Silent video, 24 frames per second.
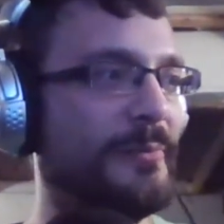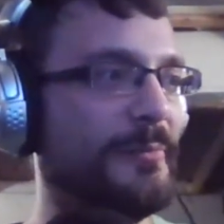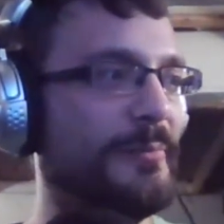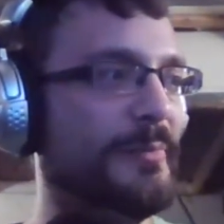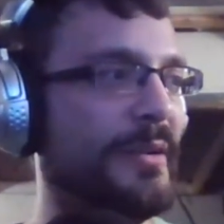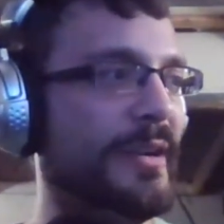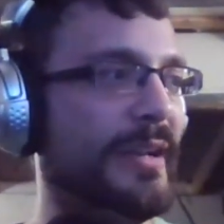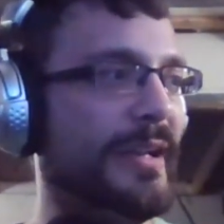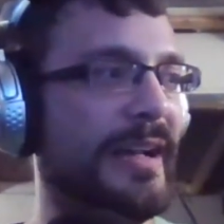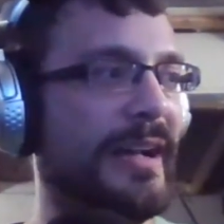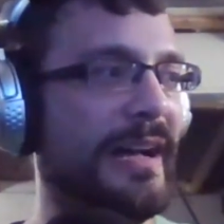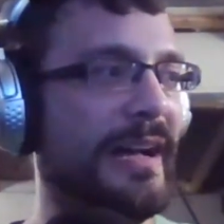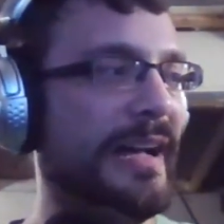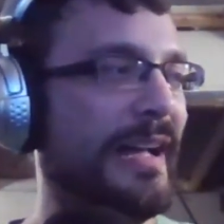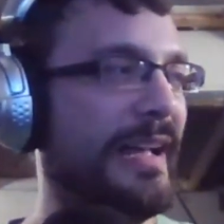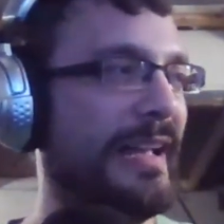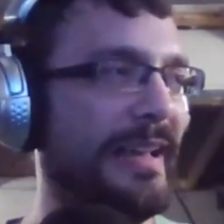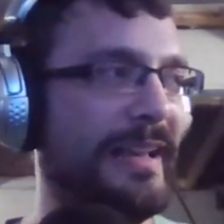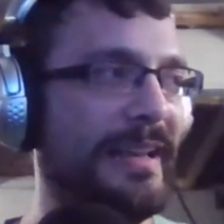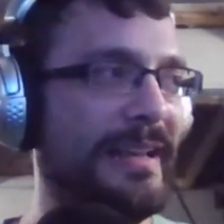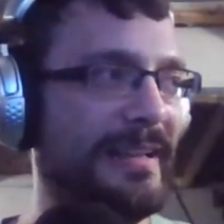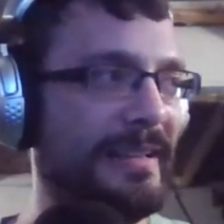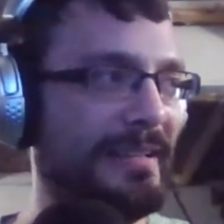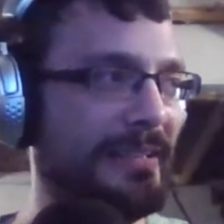But
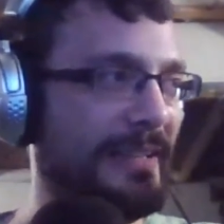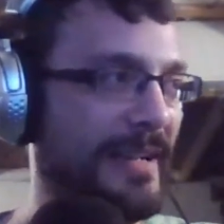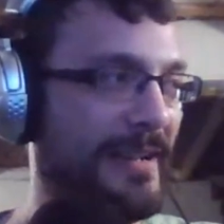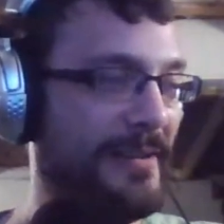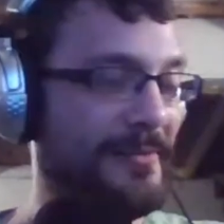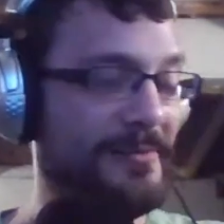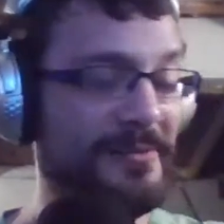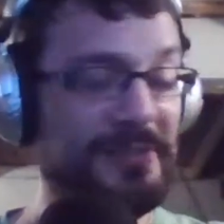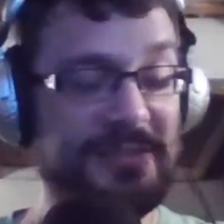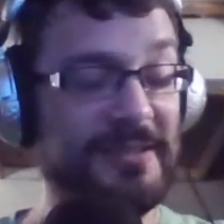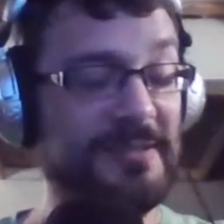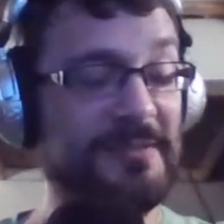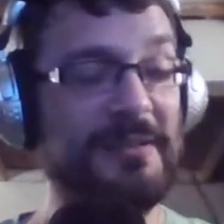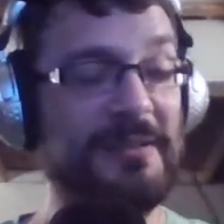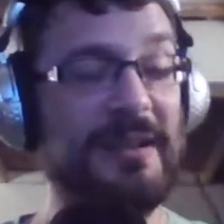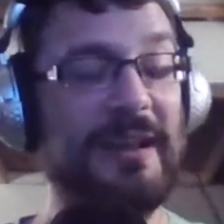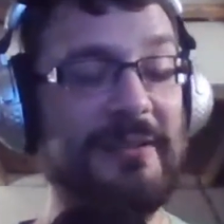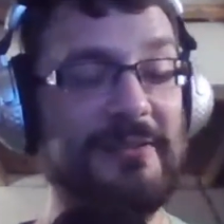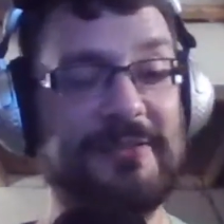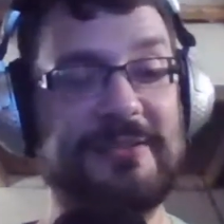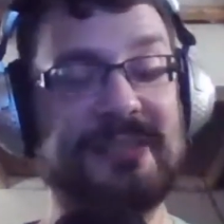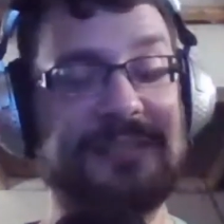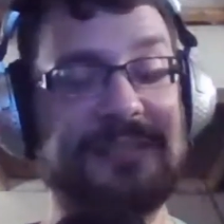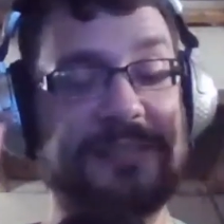I was
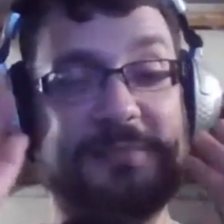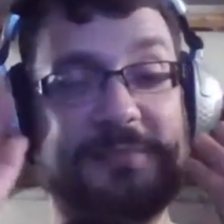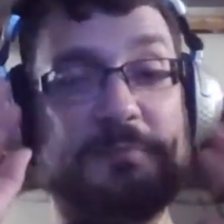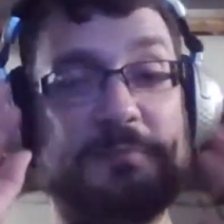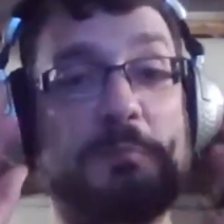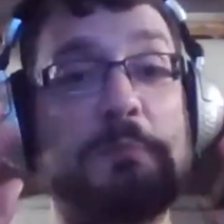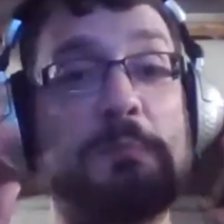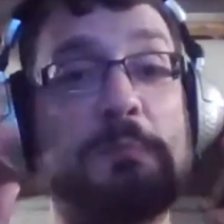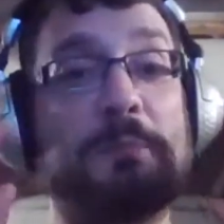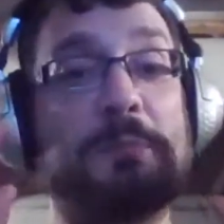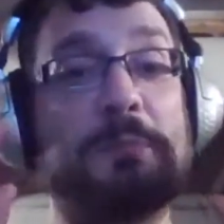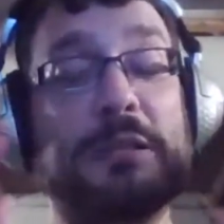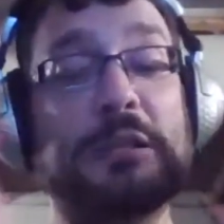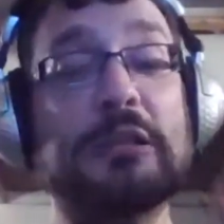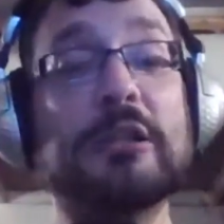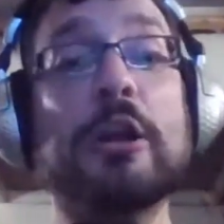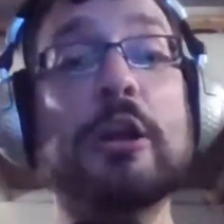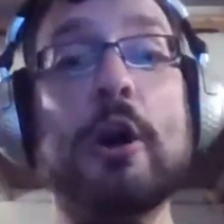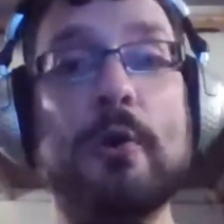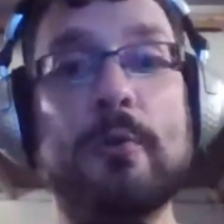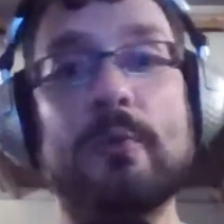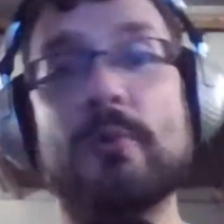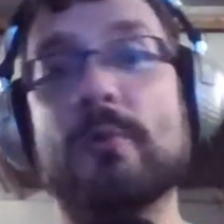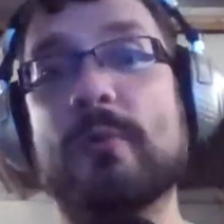just
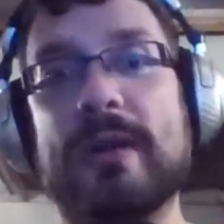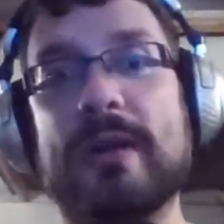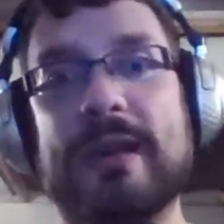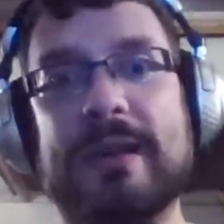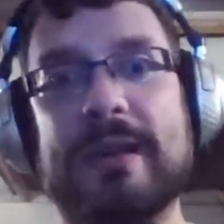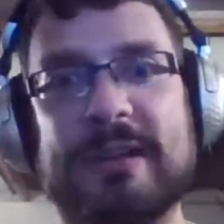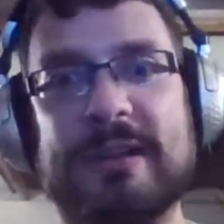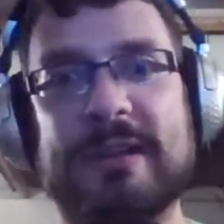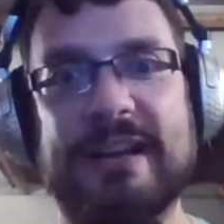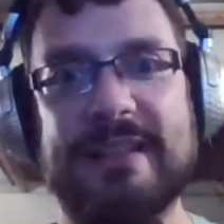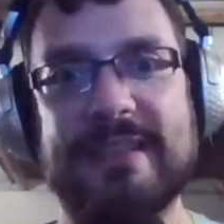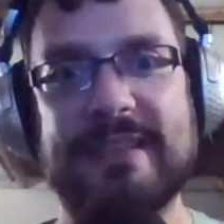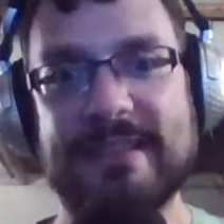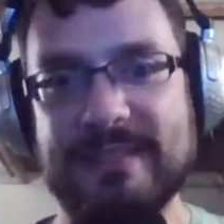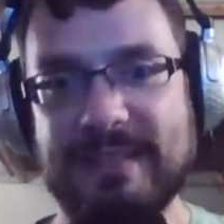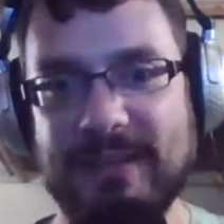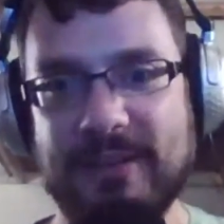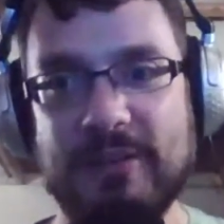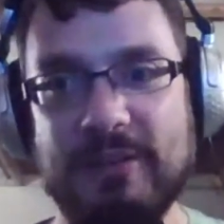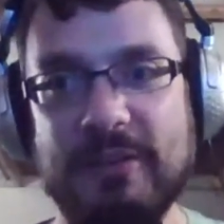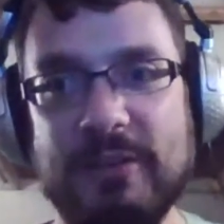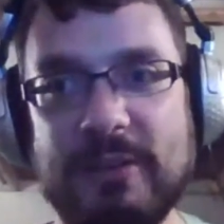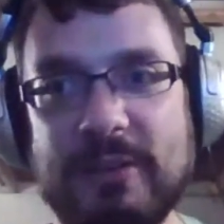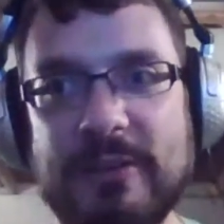blown away by this. I
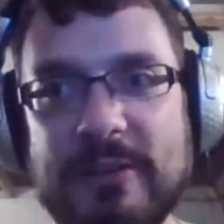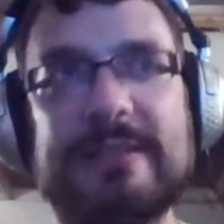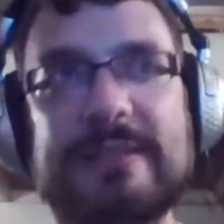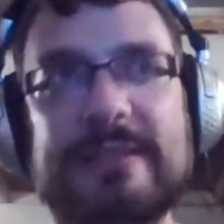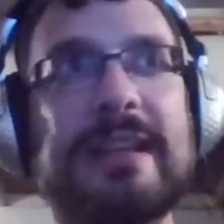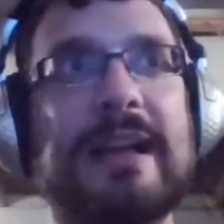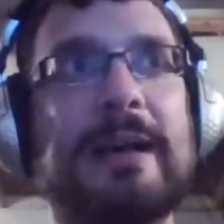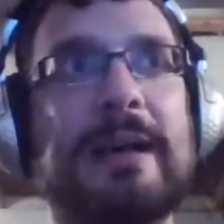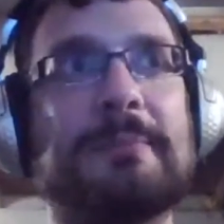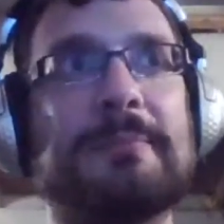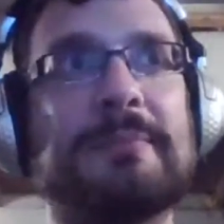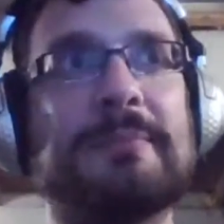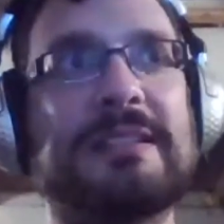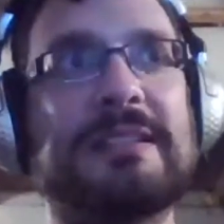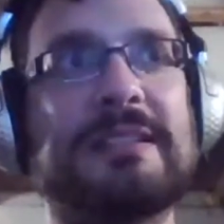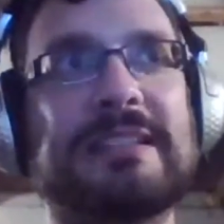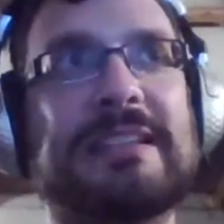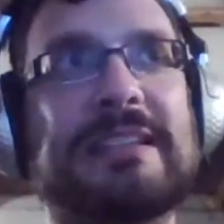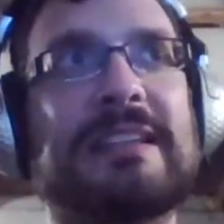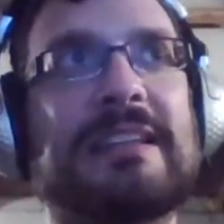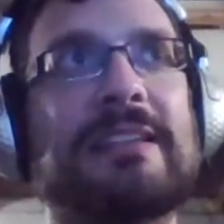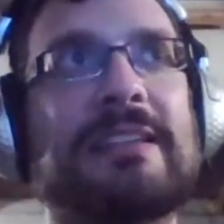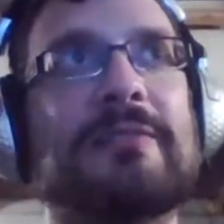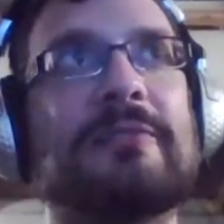could not
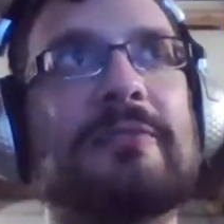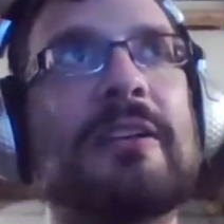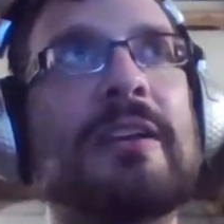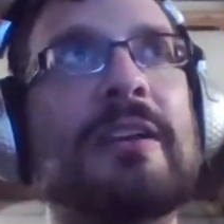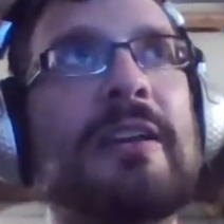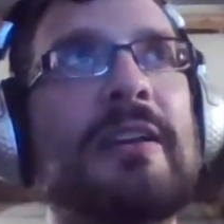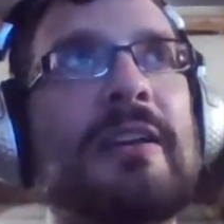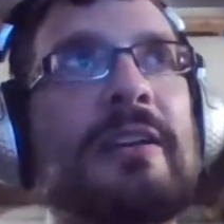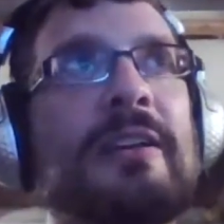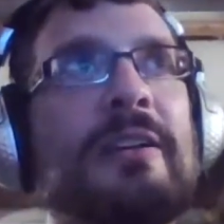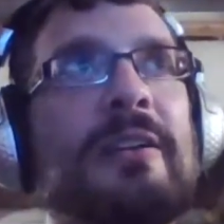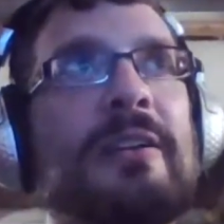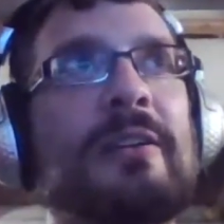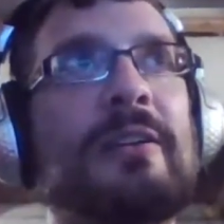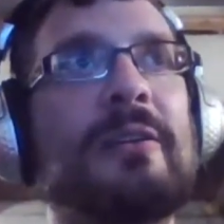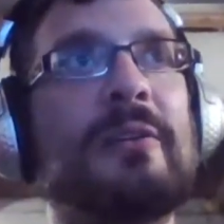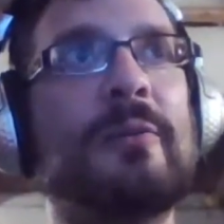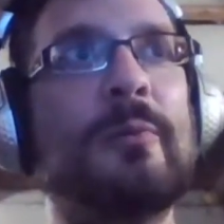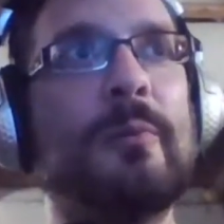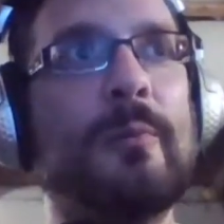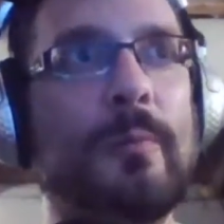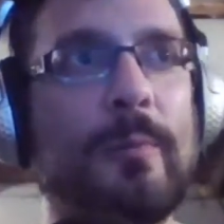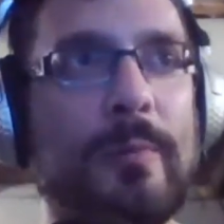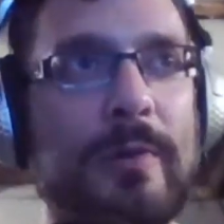believe
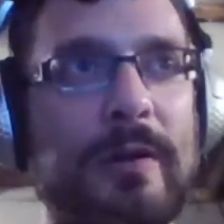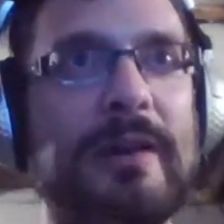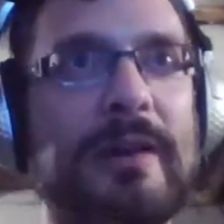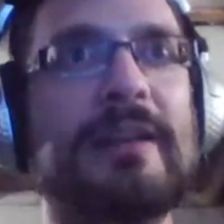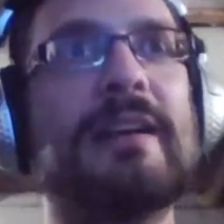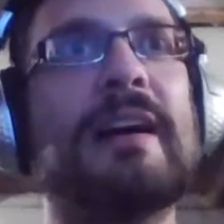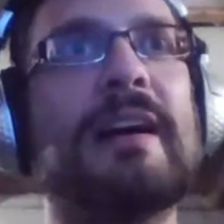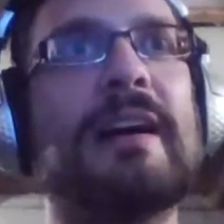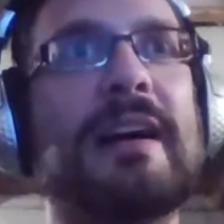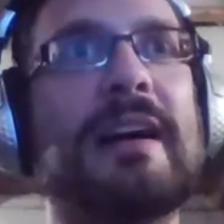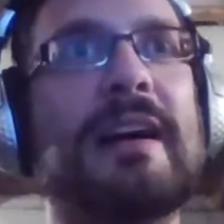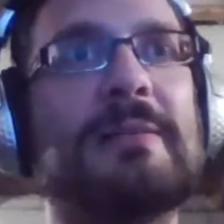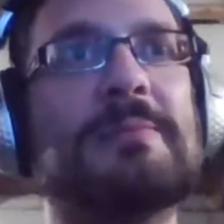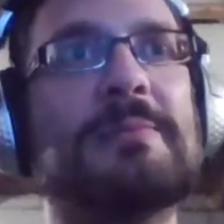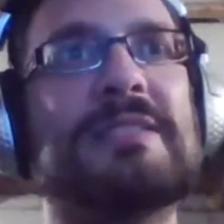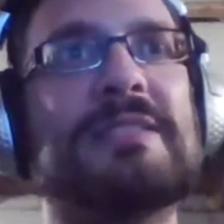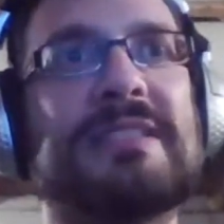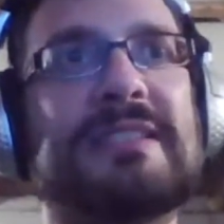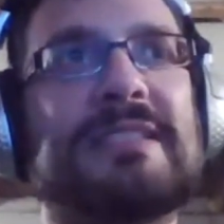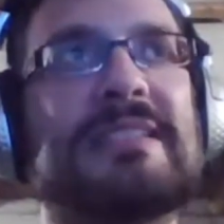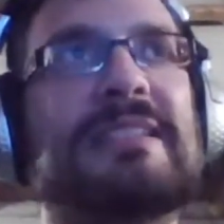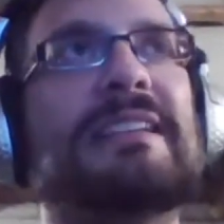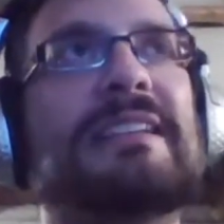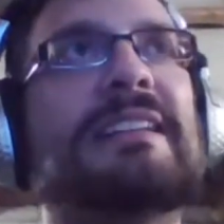what I was
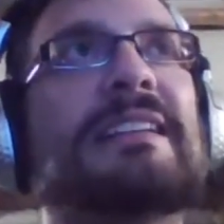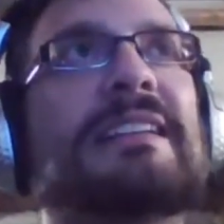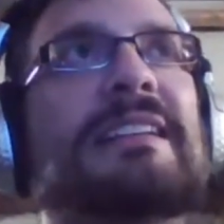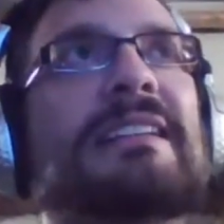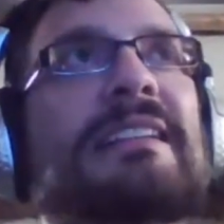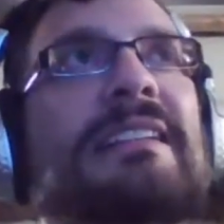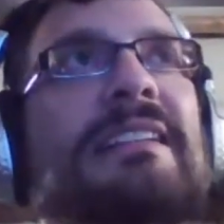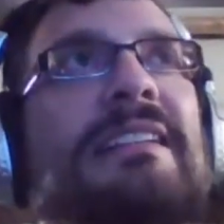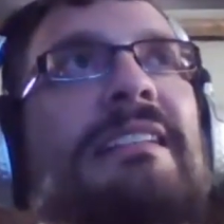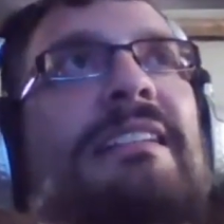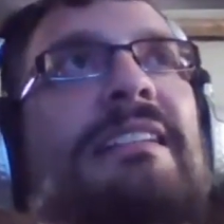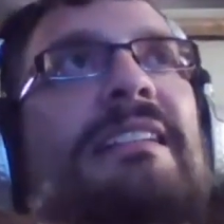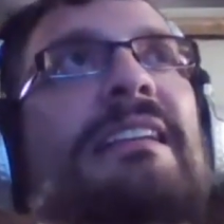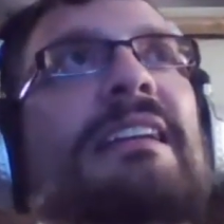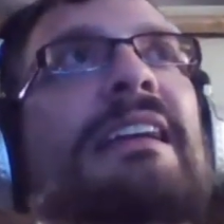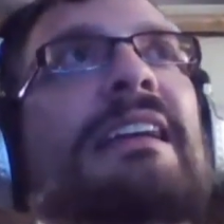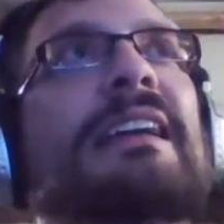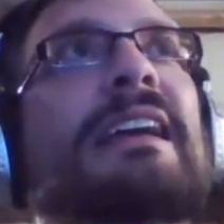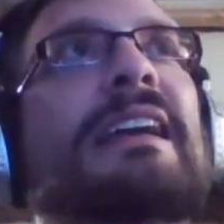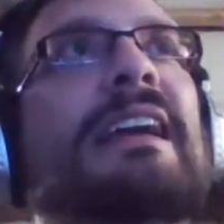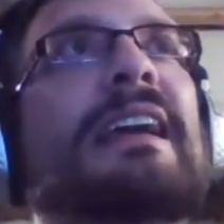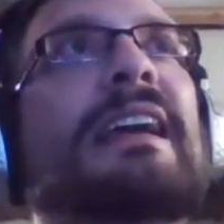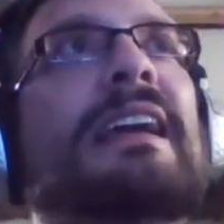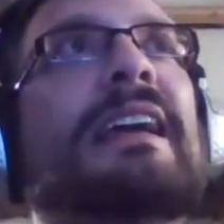seeing,
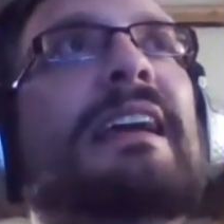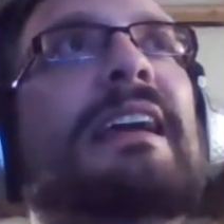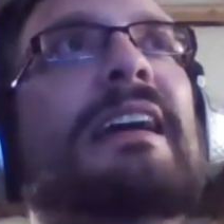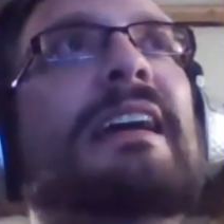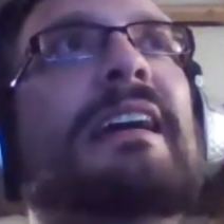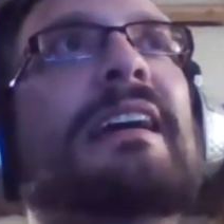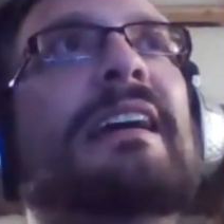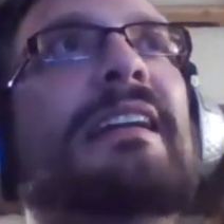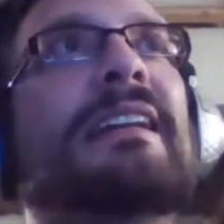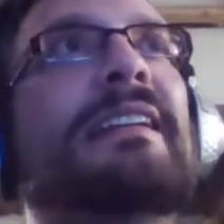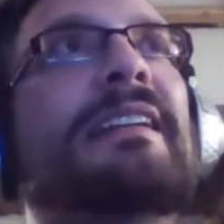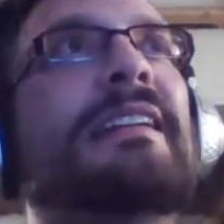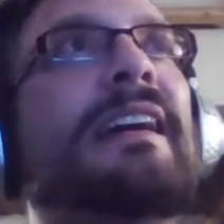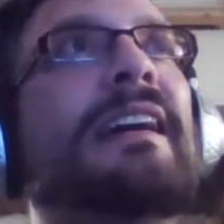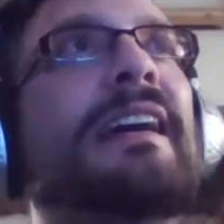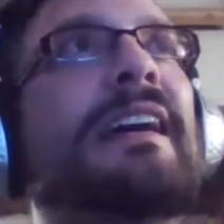and